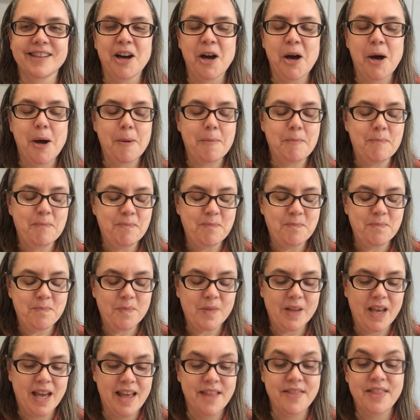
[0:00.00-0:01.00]
Um,
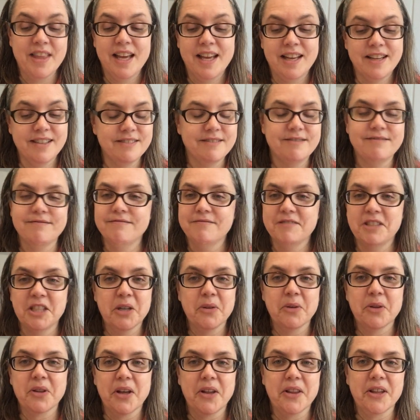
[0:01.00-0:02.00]
and then
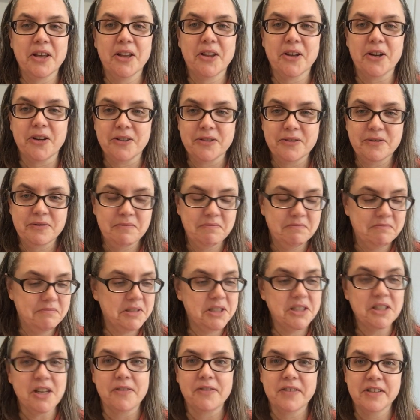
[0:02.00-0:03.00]
deal with all the other
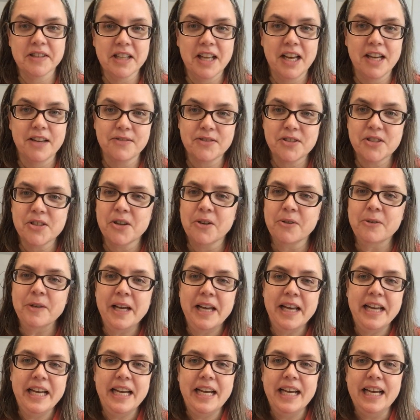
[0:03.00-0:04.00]
stuff in life. So
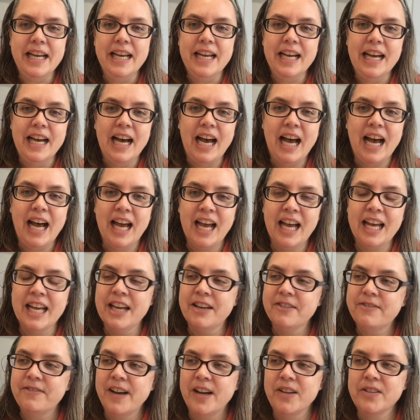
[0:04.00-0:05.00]
I
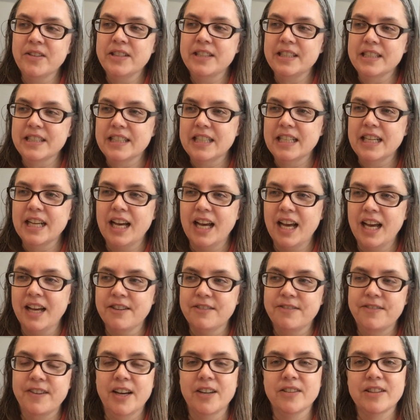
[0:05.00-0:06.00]
have found I
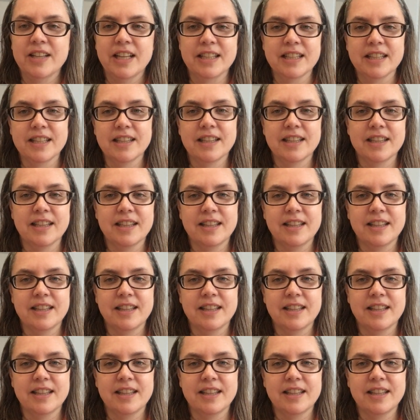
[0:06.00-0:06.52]
have found that